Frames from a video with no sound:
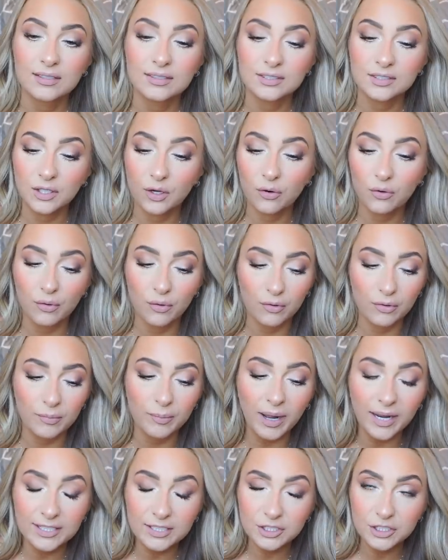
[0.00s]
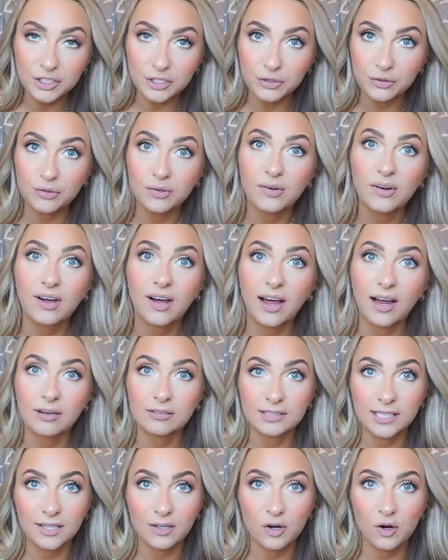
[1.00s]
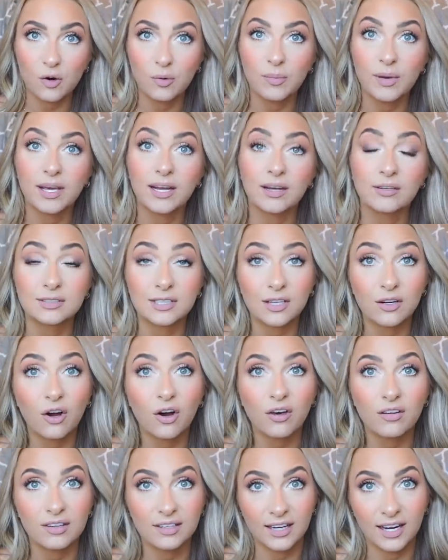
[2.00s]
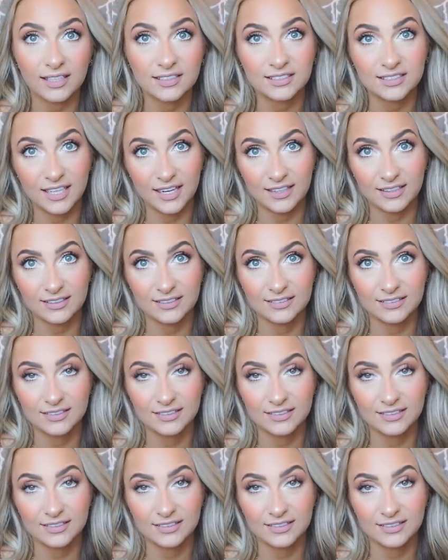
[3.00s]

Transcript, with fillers: So, remind you, I was at home and I was on call the next day.